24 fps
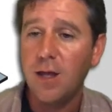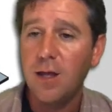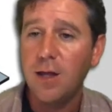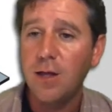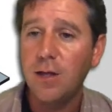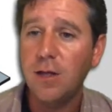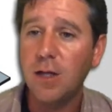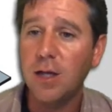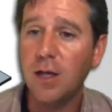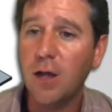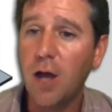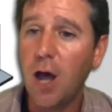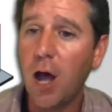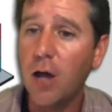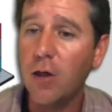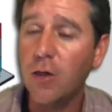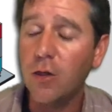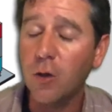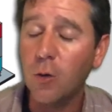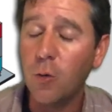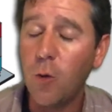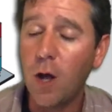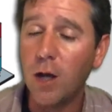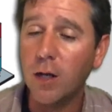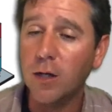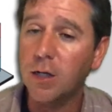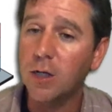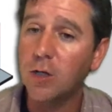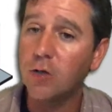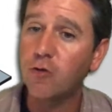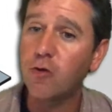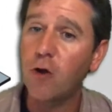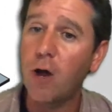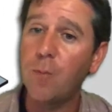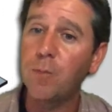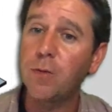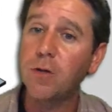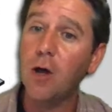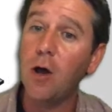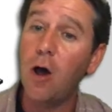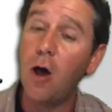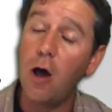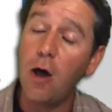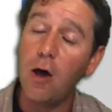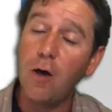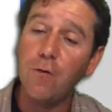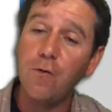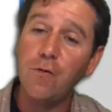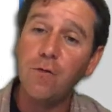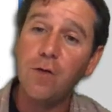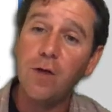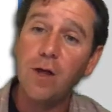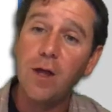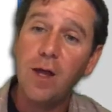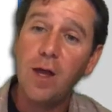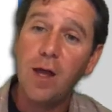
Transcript: seeing how the quality drops off